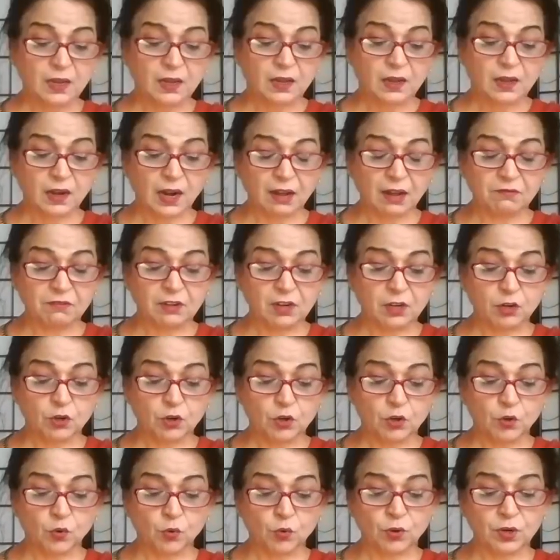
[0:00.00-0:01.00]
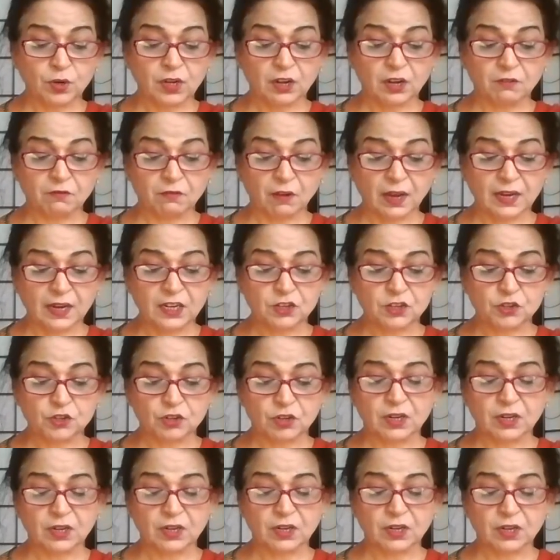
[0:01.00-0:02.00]
Ravan, don't invite your
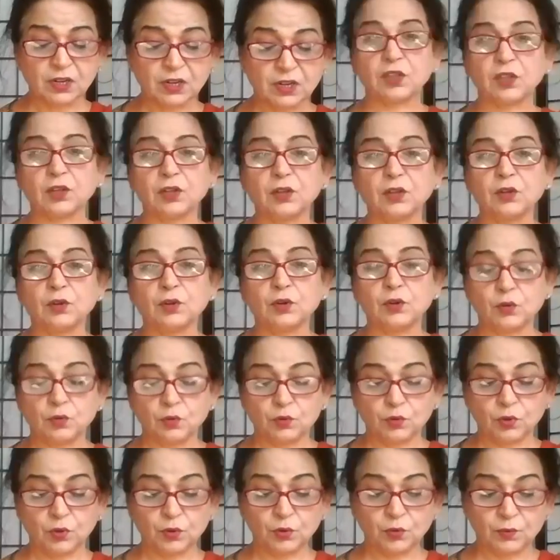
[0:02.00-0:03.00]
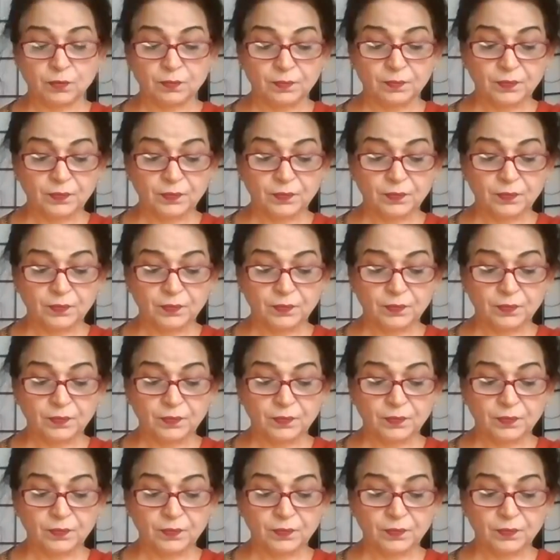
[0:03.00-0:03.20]
death to you.